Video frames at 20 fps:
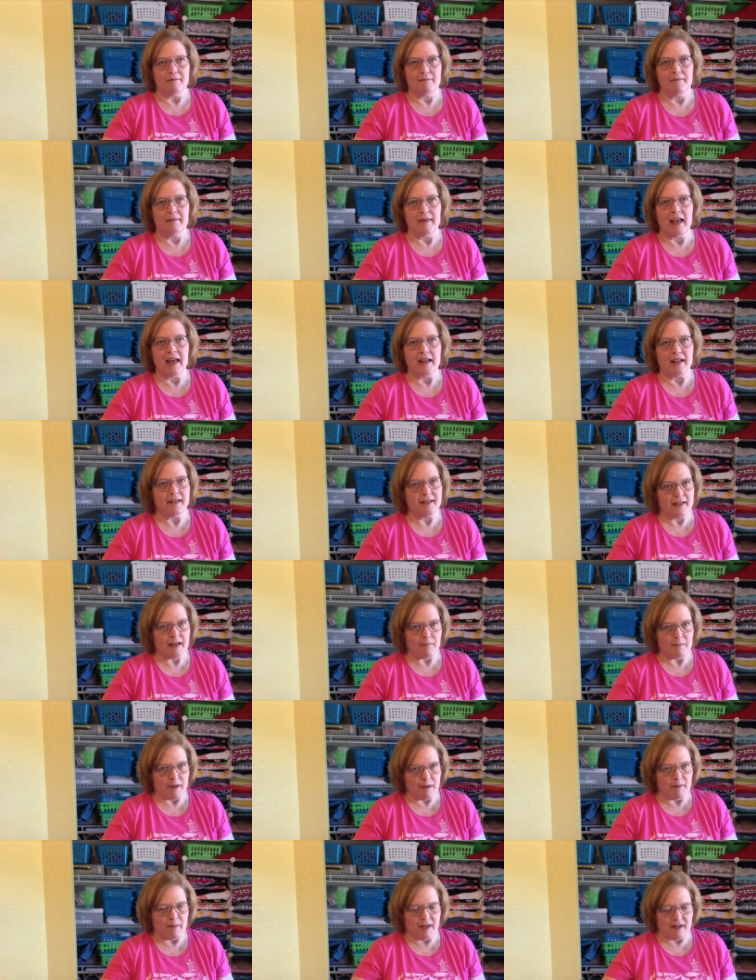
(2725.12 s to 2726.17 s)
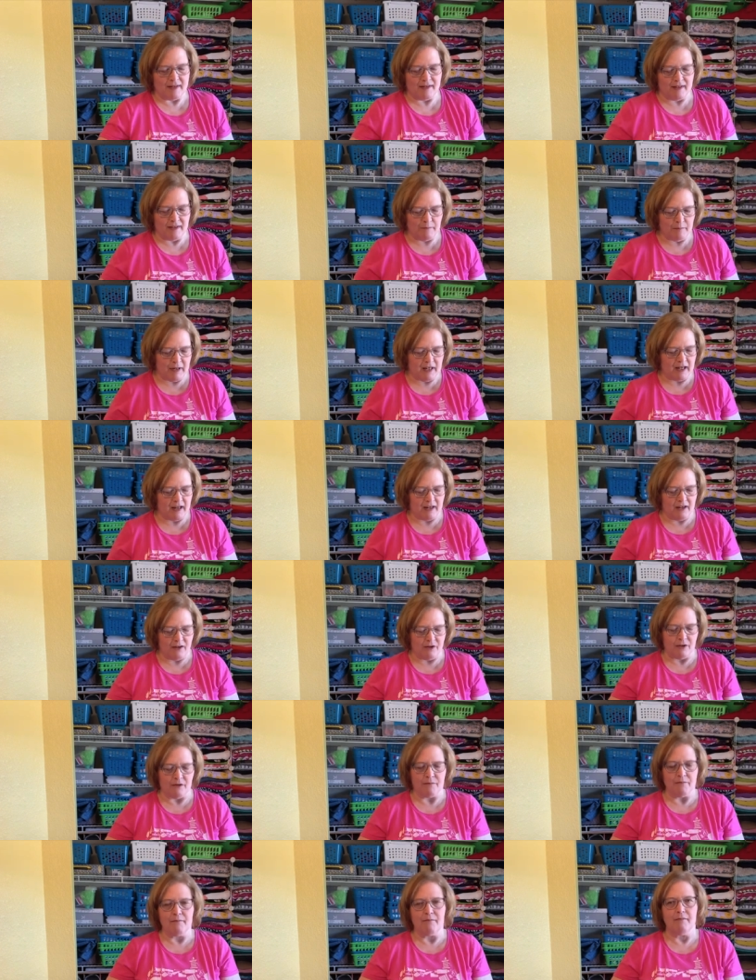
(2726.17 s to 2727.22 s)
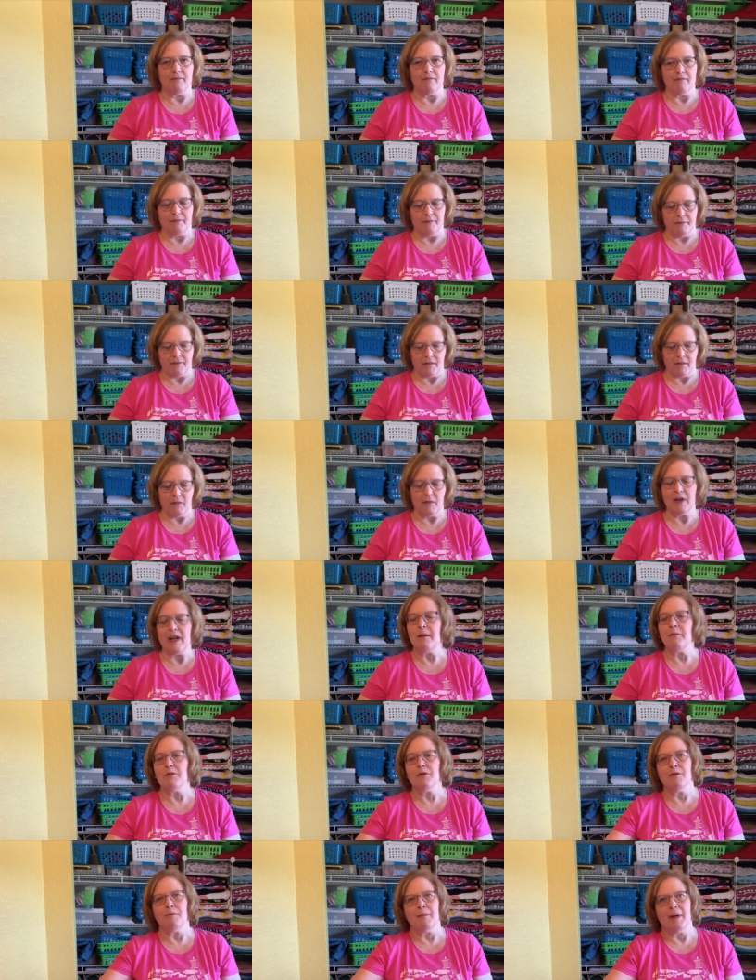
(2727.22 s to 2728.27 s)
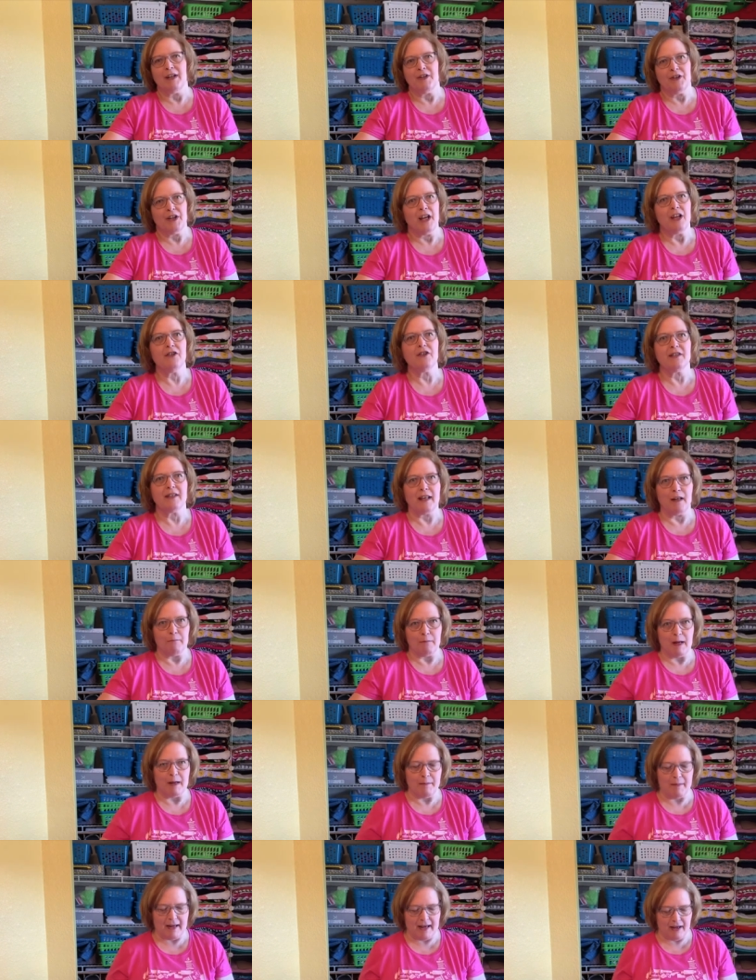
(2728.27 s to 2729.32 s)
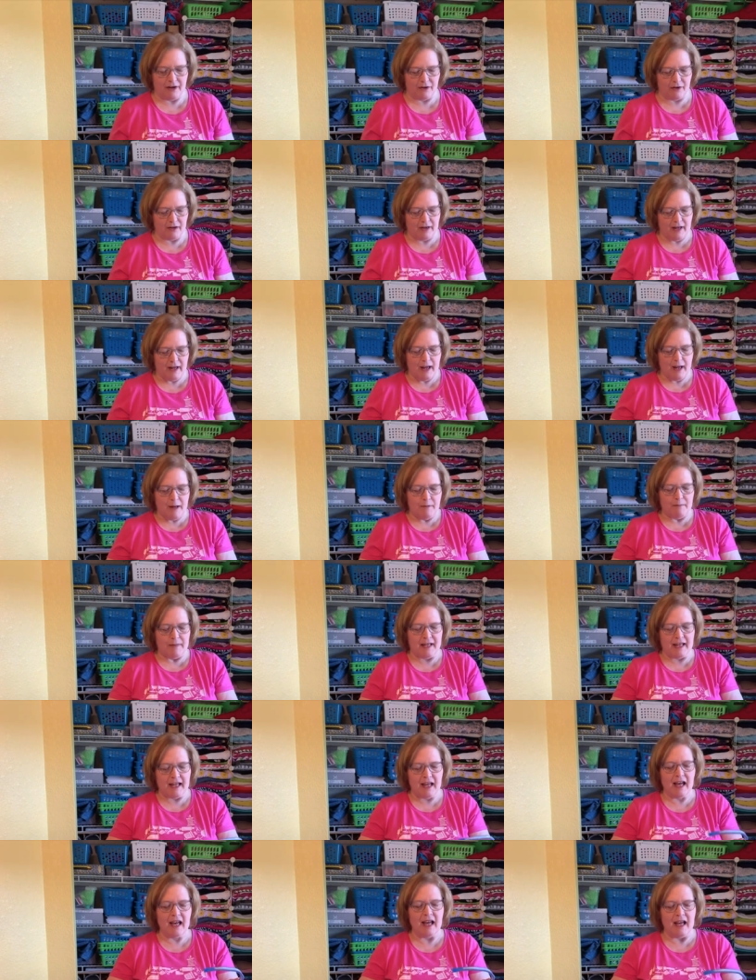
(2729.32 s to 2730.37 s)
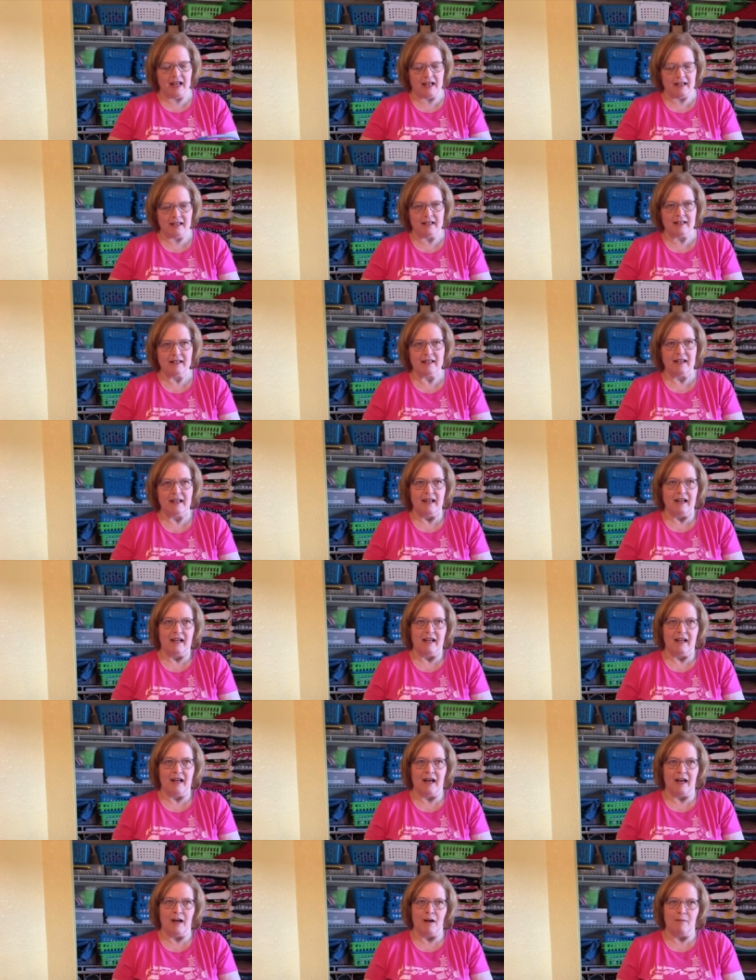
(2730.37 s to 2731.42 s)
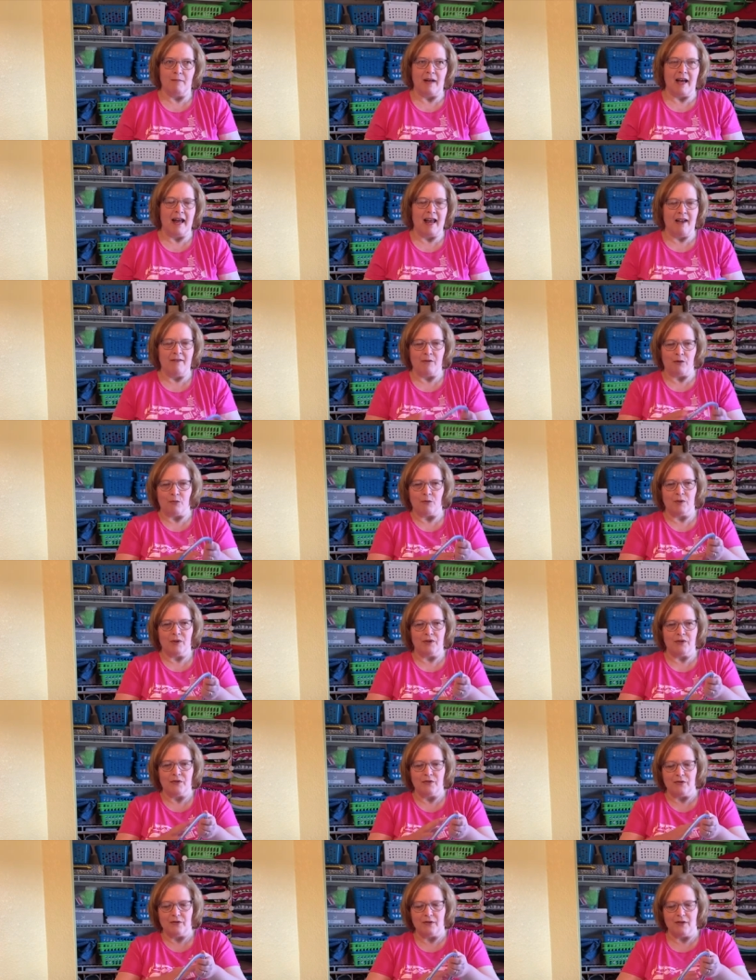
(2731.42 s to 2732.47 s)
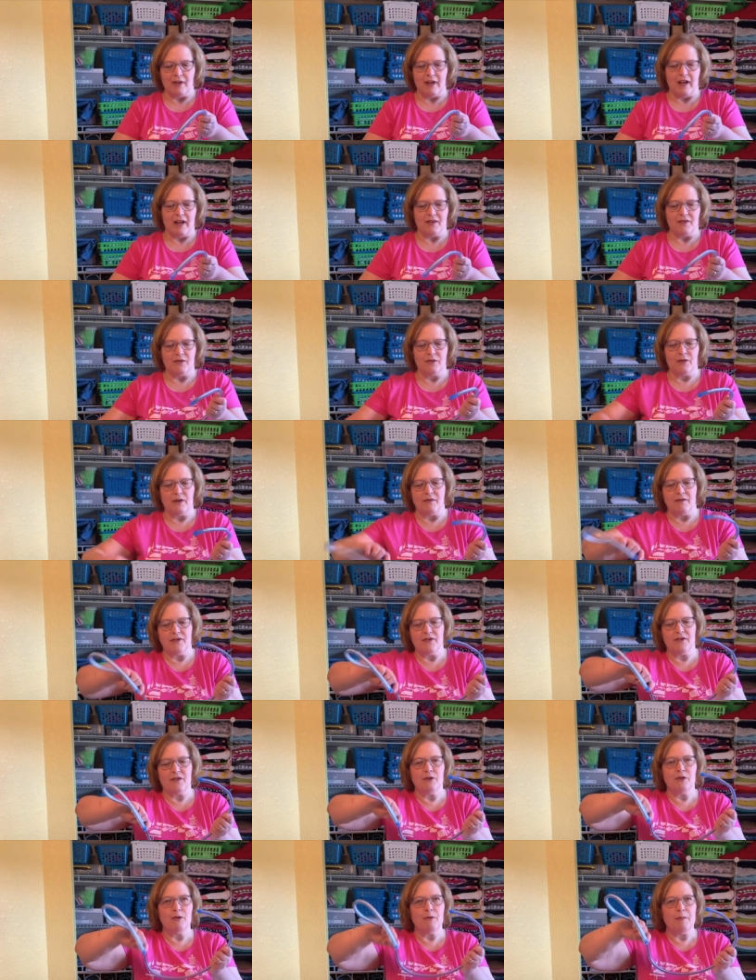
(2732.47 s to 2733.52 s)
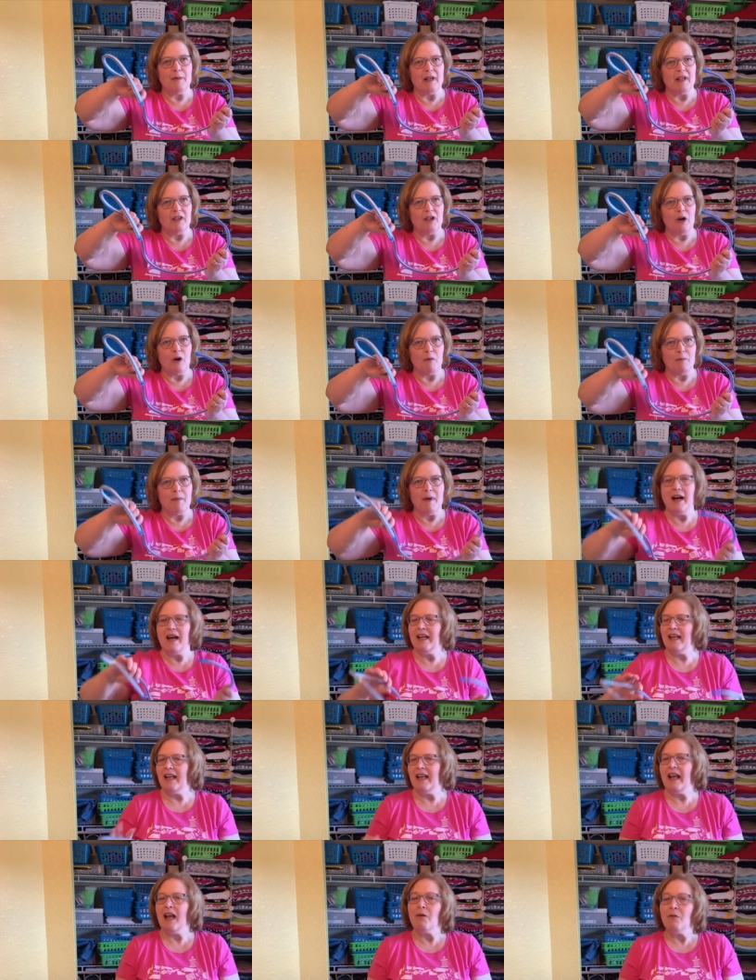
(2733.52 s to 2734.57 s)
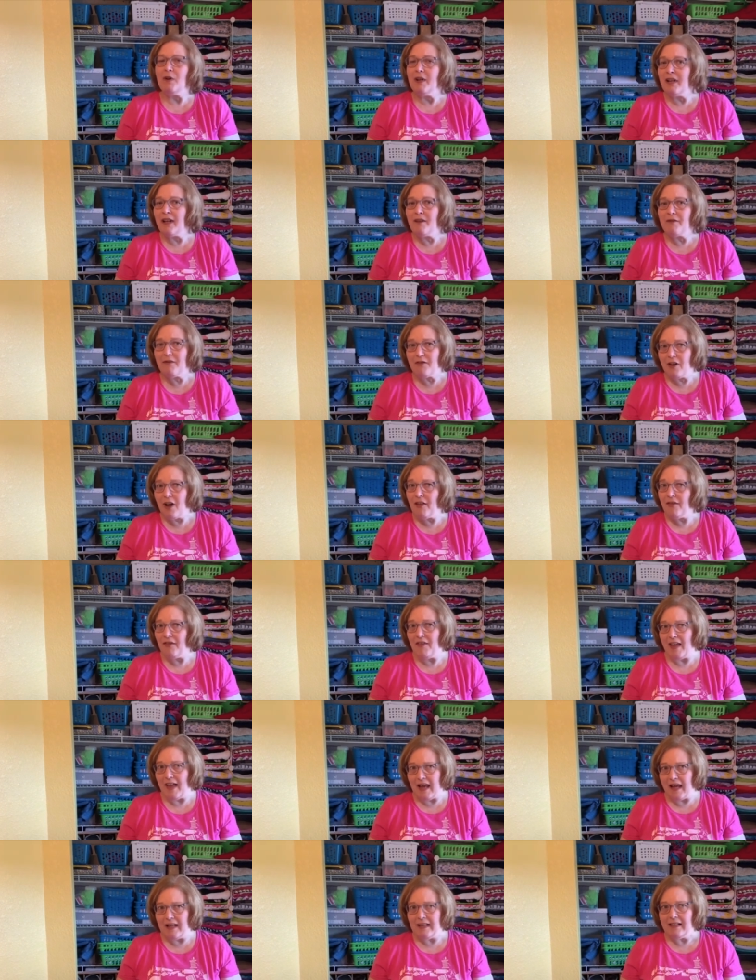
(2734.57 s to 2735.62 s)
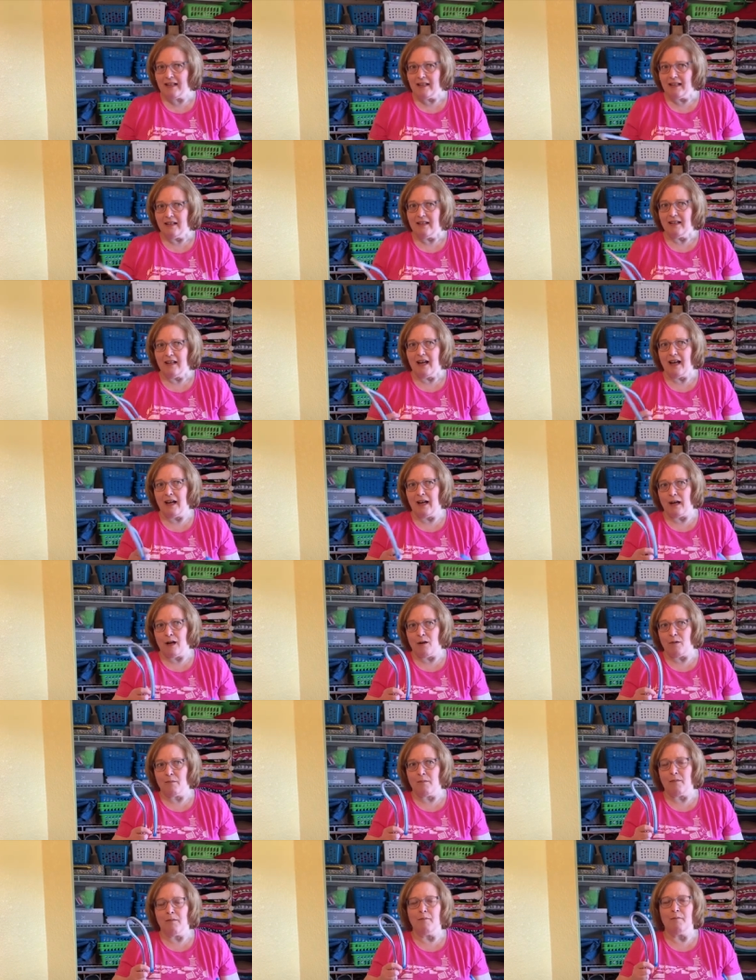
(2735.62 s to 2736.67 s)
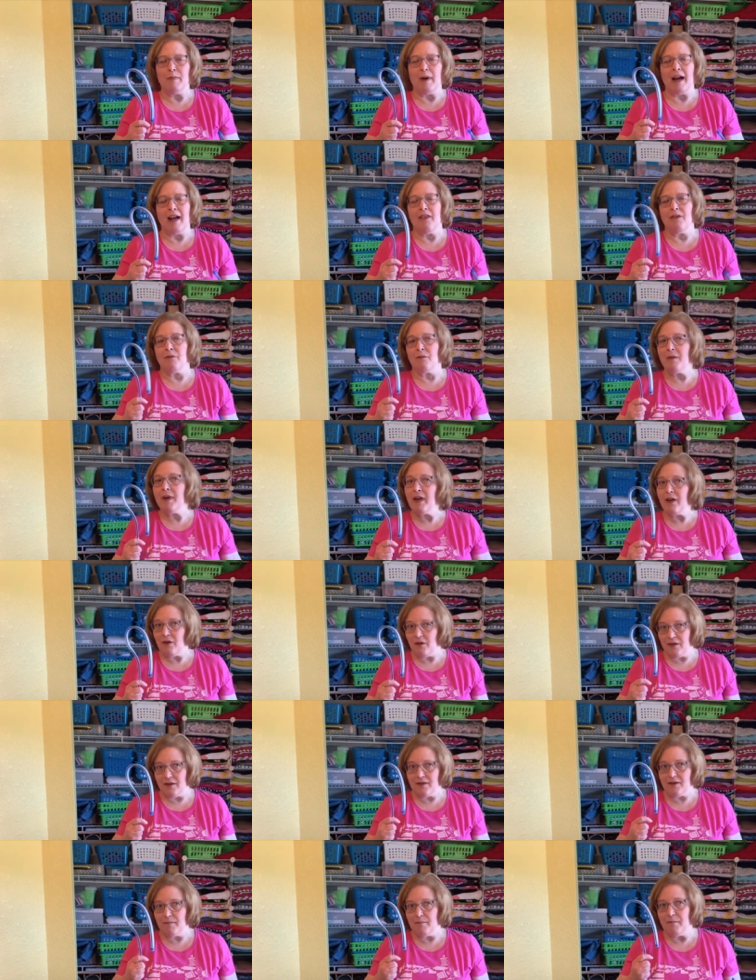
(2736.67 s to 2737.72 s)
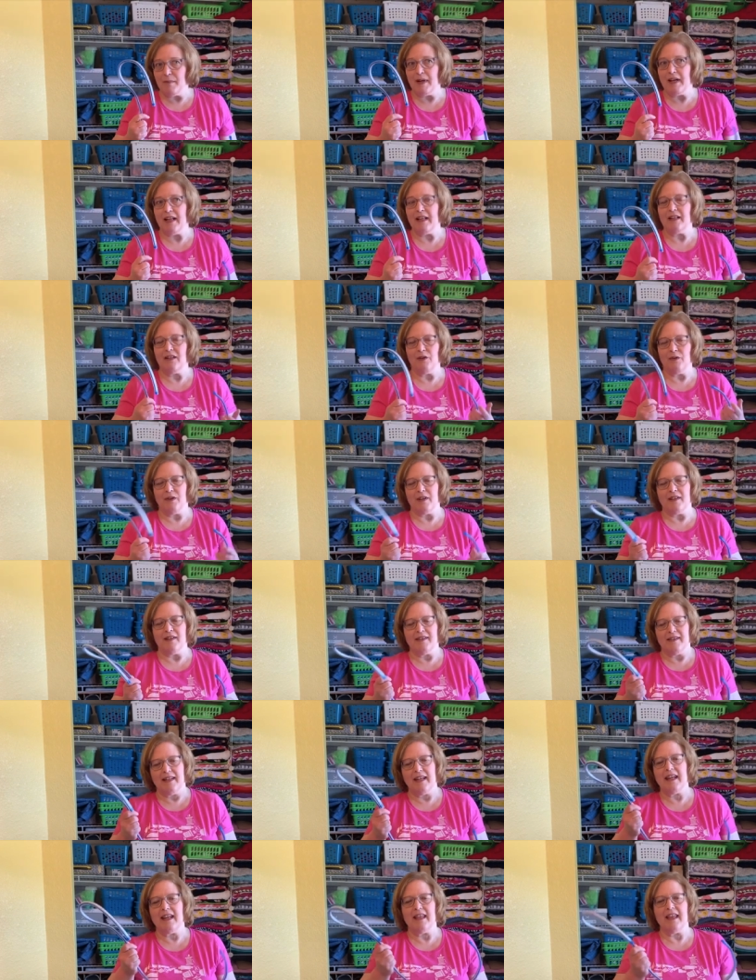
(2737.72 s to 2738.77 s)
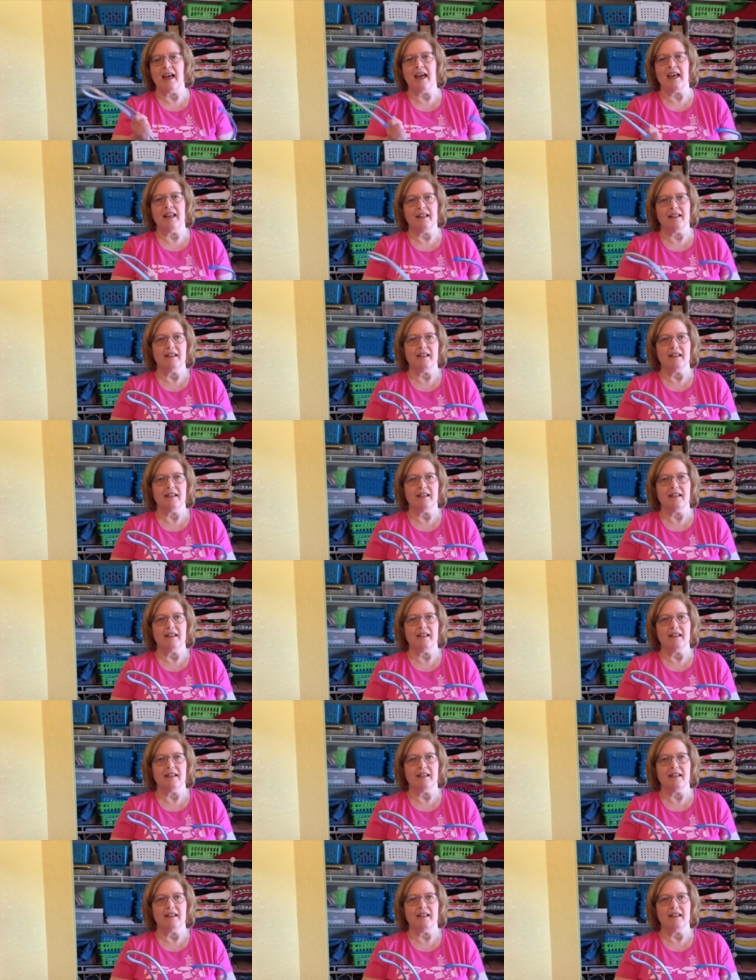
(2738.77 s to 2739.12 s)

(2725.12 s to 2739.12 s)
edits on my muslin, because, or when I'm doing my changes on my pattern, because I have a real sort of scoopy low butt, and I wouldn't have thought that by the wrinkles, but you can see that